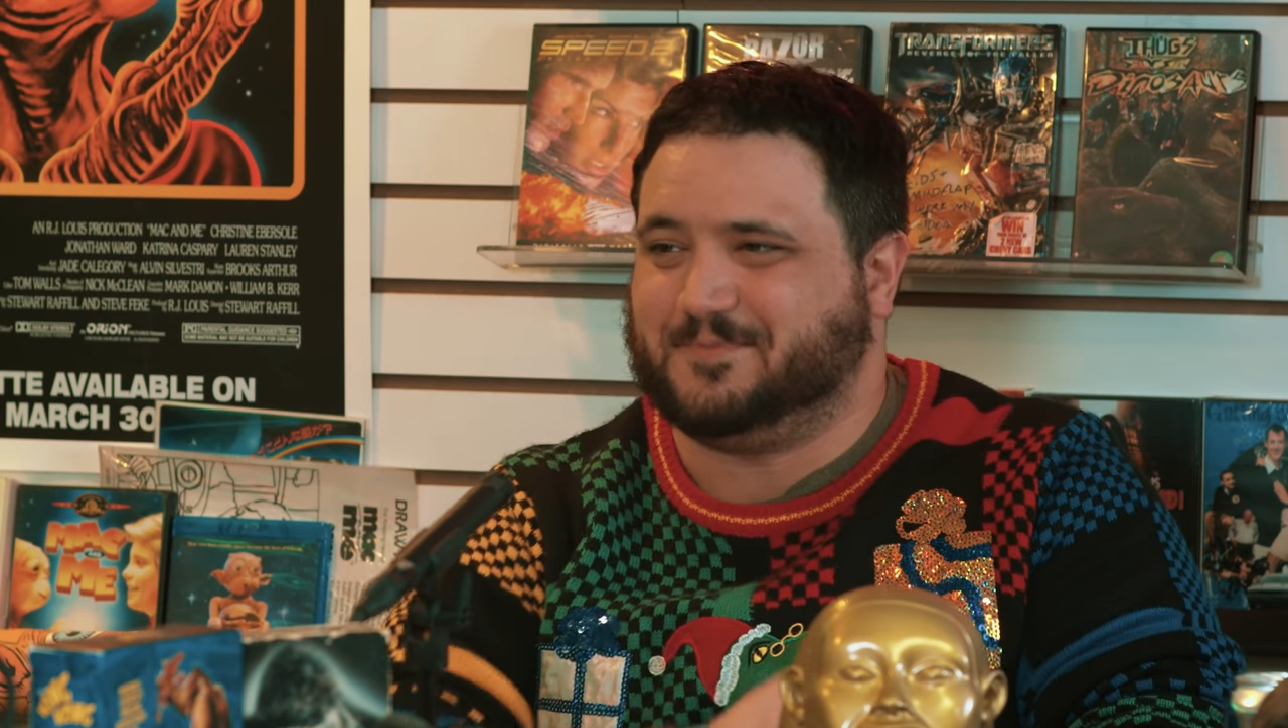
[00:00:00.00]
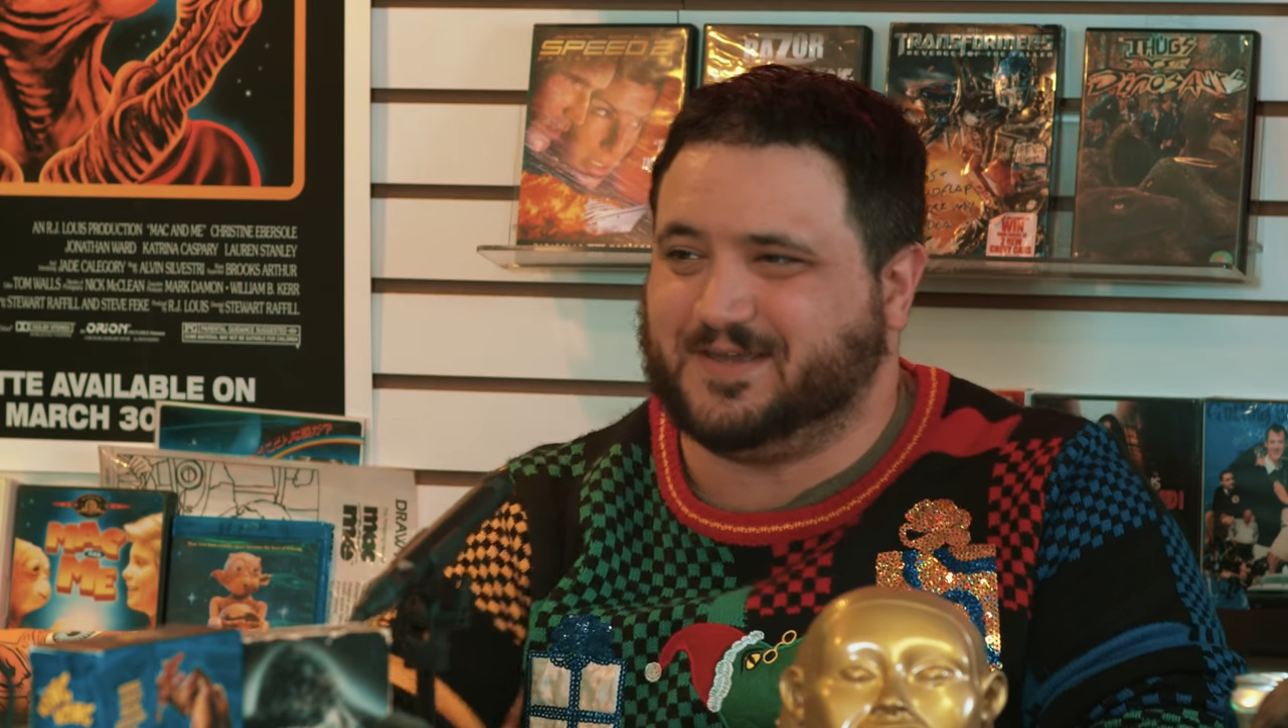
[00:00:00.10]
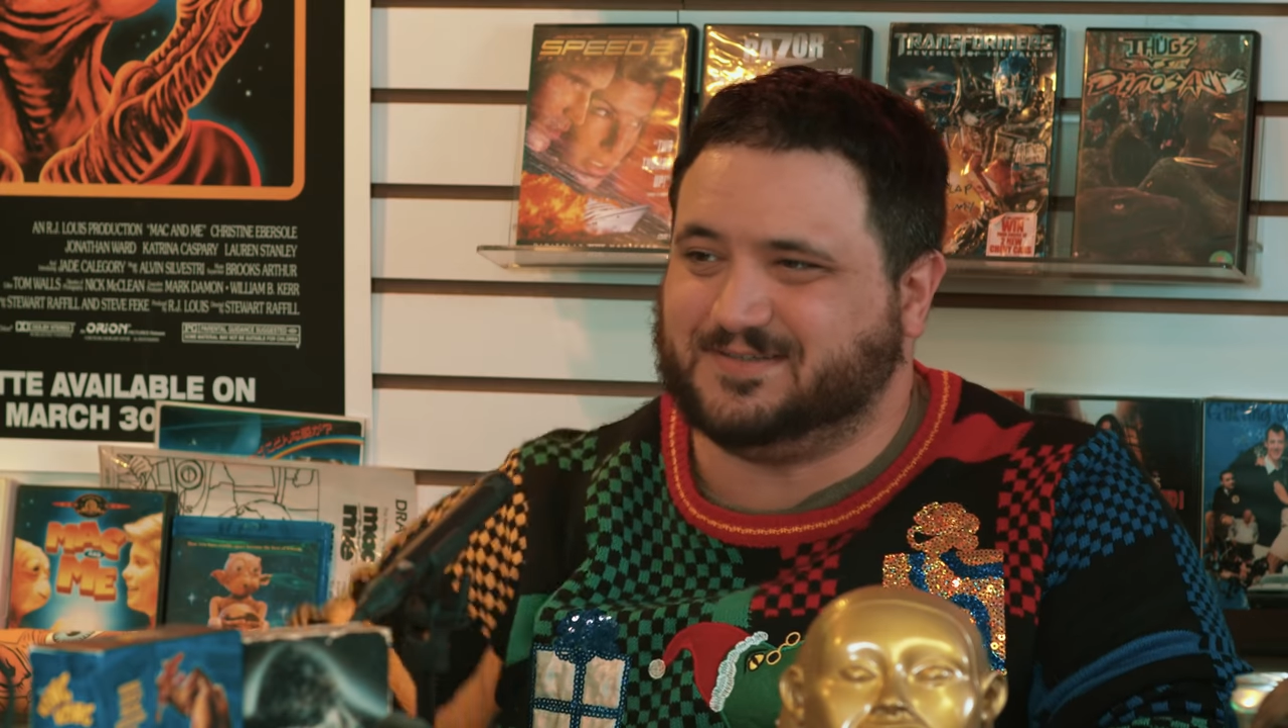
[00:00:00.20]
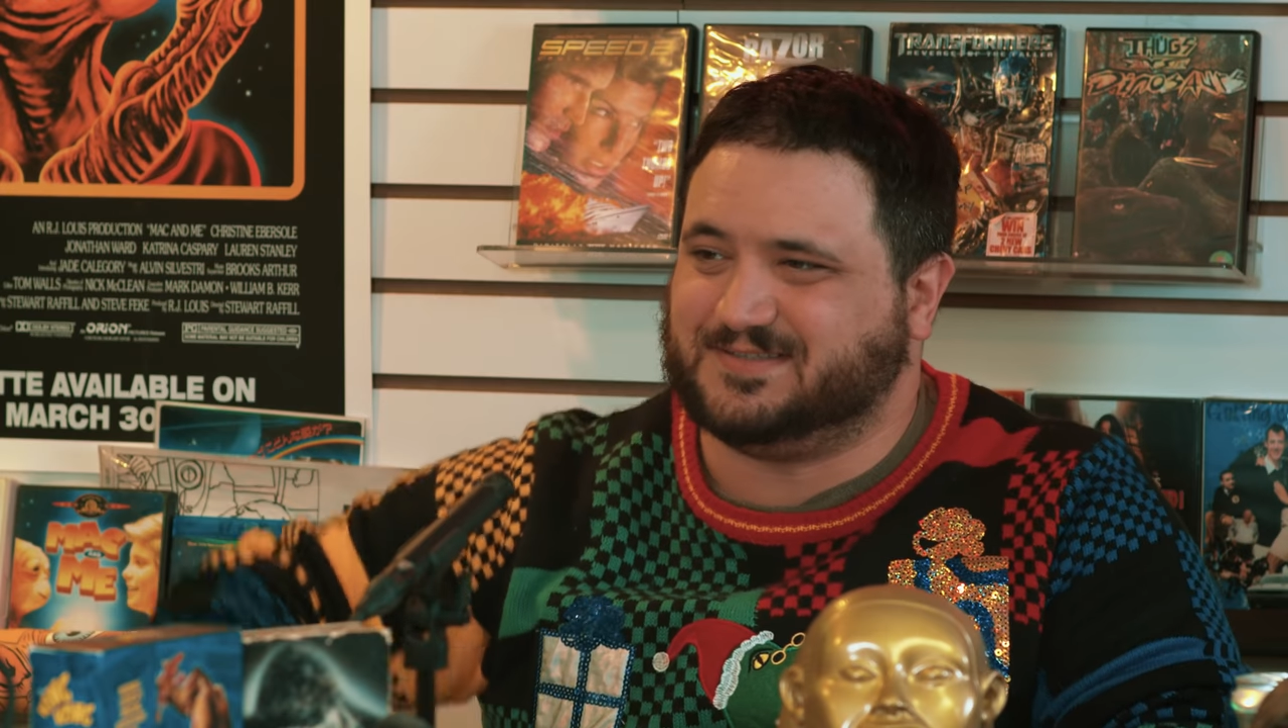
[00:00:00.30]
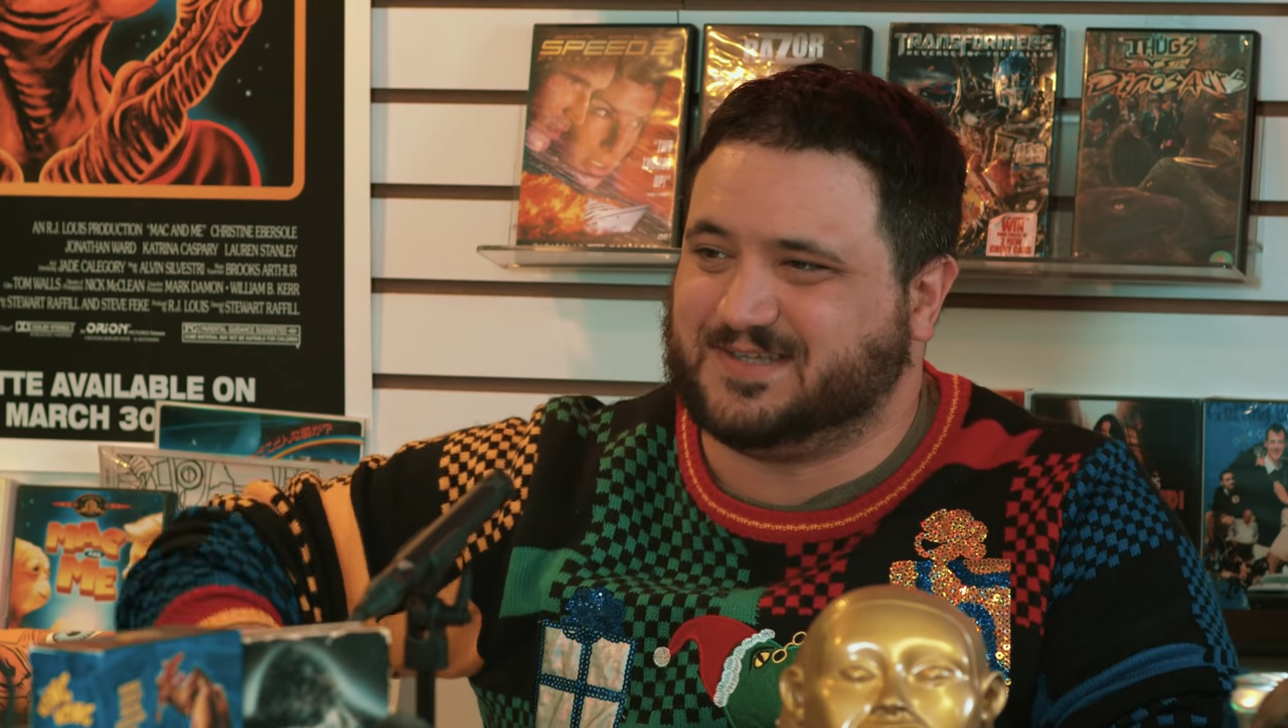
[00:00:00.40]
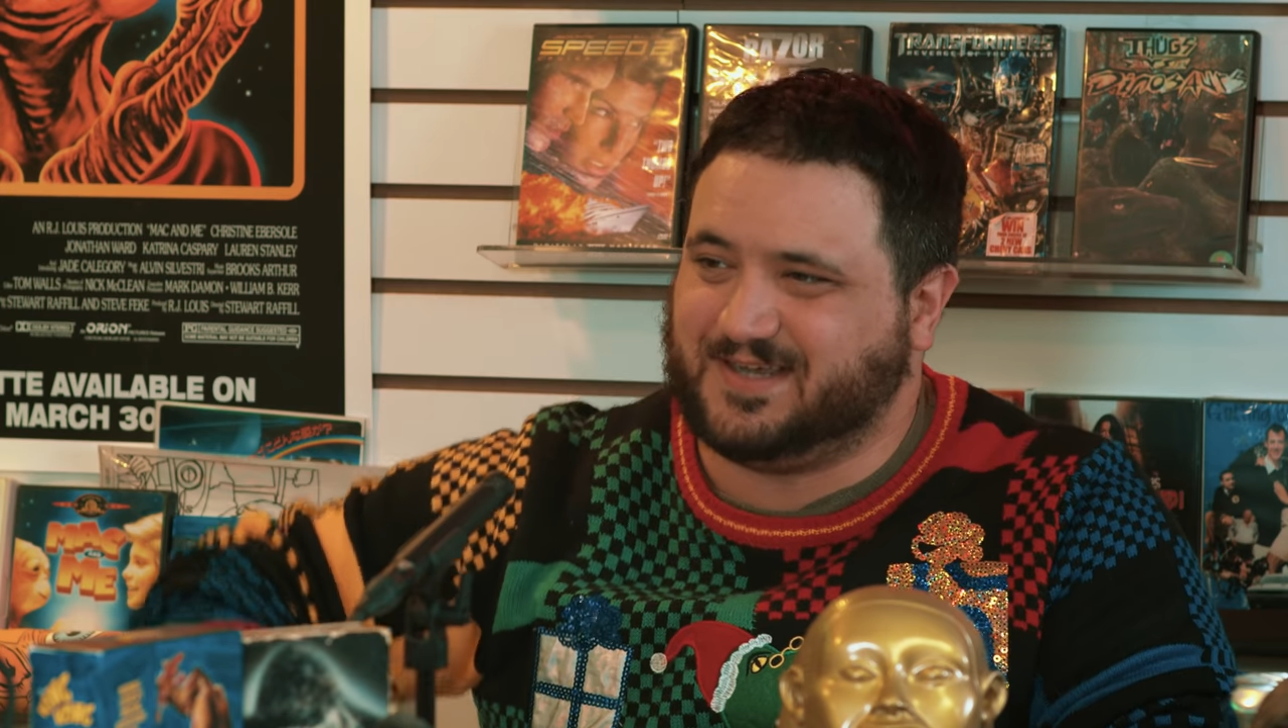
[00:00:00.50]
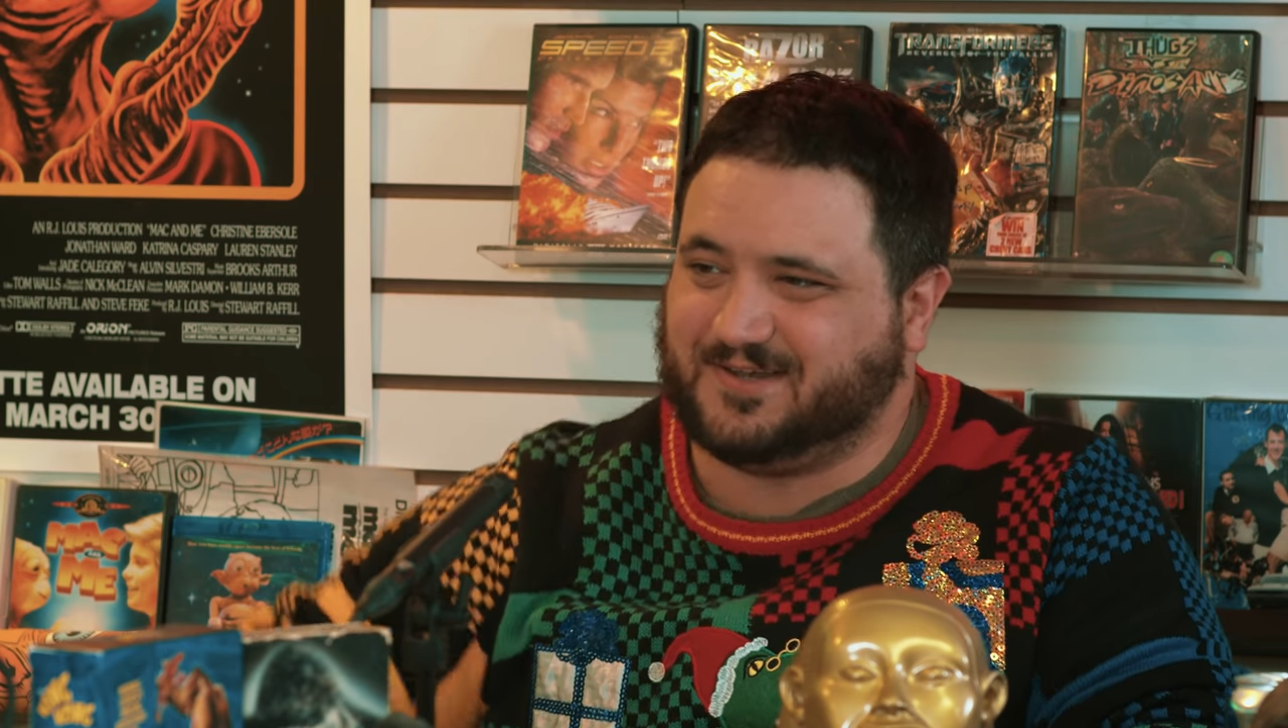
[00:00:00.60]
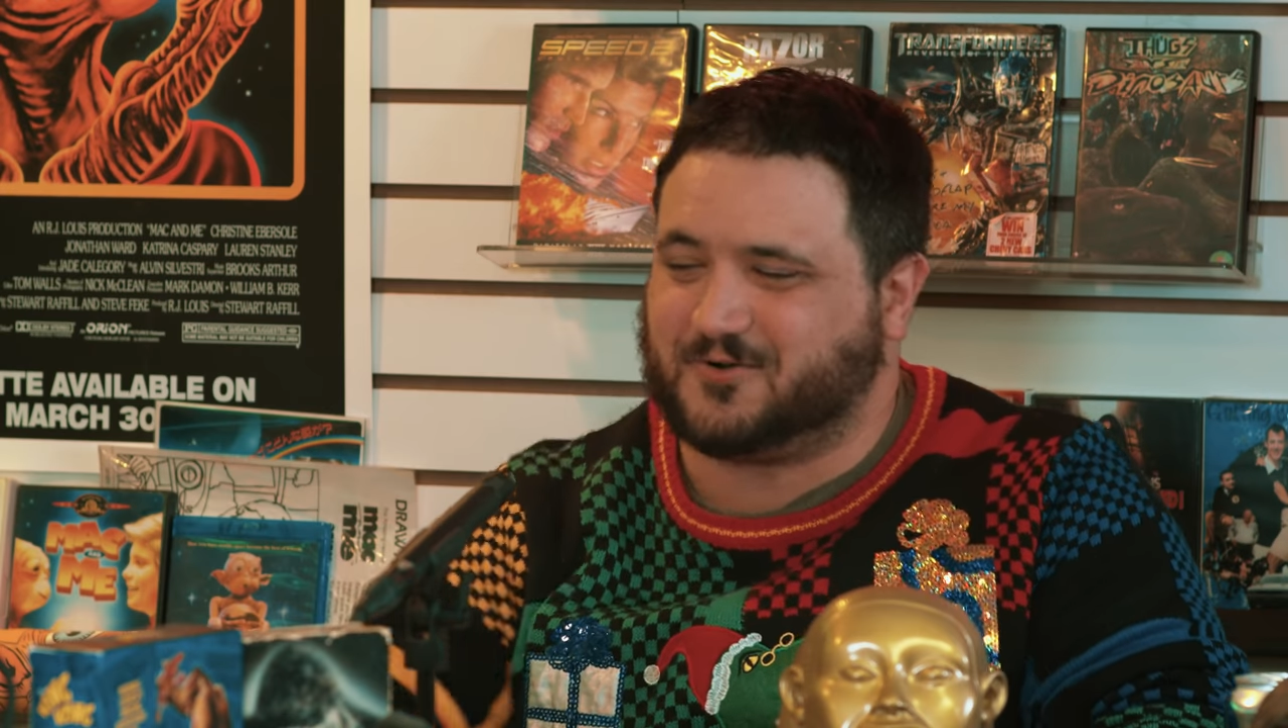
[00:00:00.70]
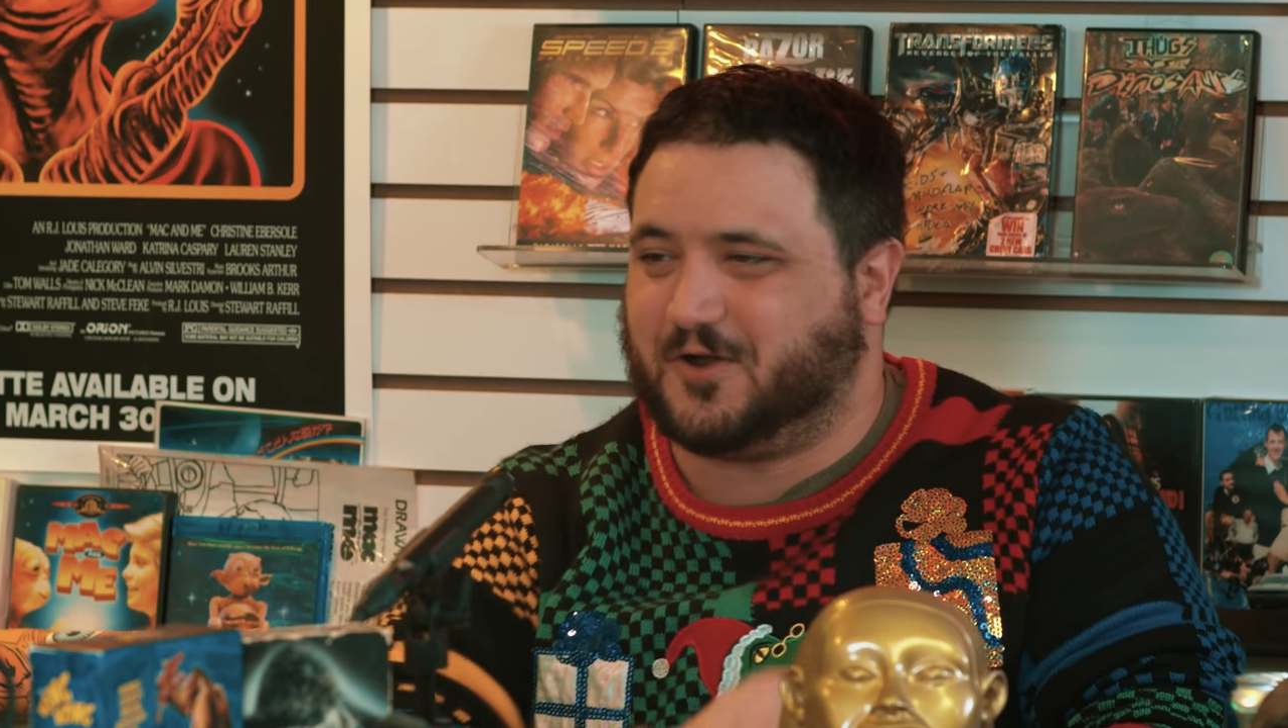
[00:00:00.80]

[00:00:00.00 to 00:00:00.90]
pit scene,